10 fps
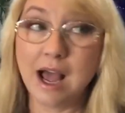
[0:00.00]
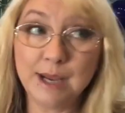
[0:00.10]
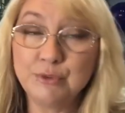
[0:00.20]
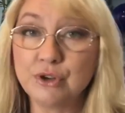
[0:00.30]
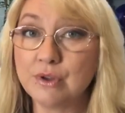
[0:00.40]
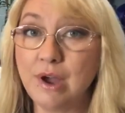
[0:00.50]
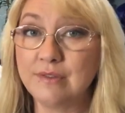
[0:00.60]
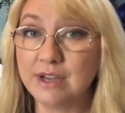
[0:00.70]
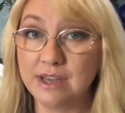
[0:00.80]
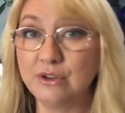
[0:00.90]
I'm sure they'll
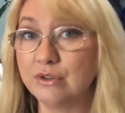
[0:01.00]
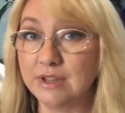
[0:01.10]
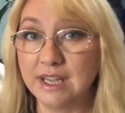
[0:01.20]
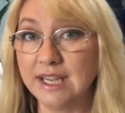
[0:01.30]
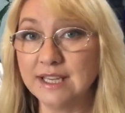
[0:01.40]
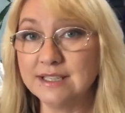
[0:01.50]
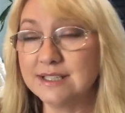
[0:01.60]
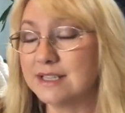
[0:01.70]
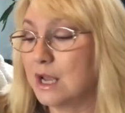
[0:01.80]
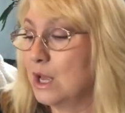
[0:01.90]
have other
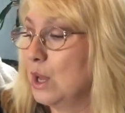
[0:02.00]
things,